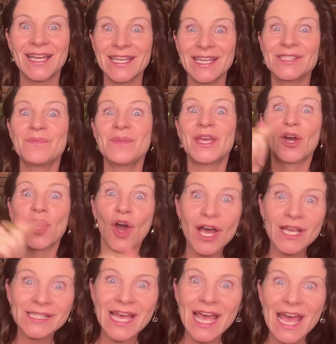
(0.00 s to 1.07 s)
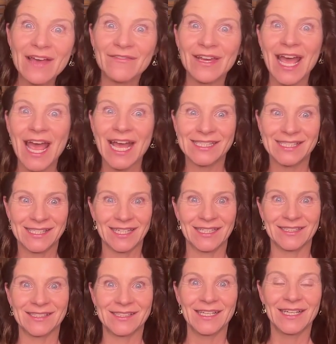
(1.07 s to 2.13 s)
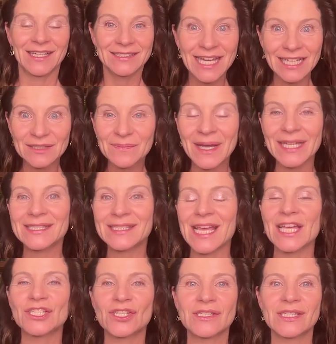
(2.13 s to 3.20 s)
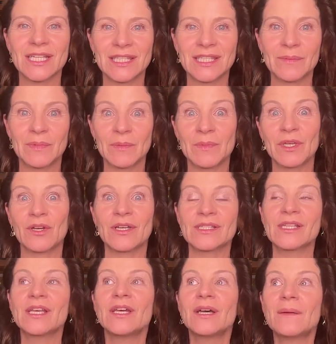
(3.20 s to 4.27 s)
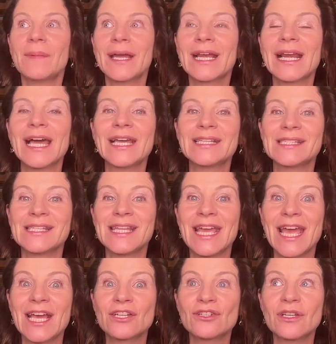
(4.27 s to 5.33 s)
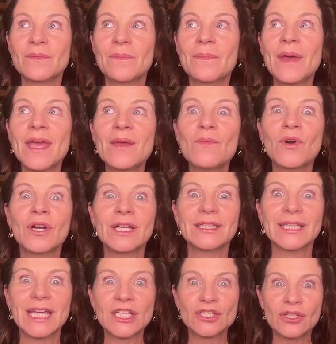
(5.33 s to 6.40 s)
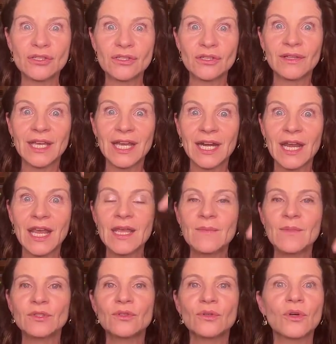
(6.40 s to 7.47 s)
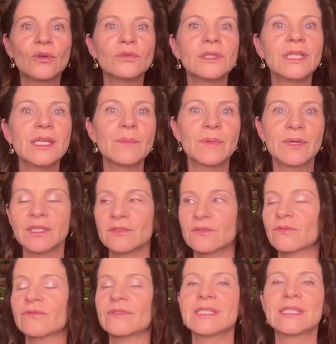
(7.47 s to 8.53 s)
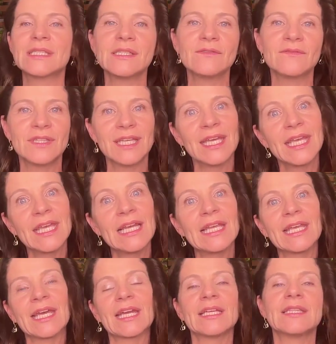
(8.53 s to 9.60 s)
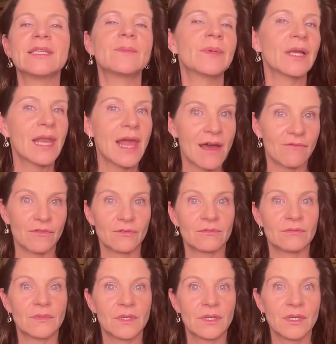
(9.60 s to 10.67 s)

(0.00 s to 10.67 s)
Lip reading: It's because I have an accent that my sessions are deeper, because my clients, they actually pay more attention, so they are able to go deeper and to receive the healing at a deeper level.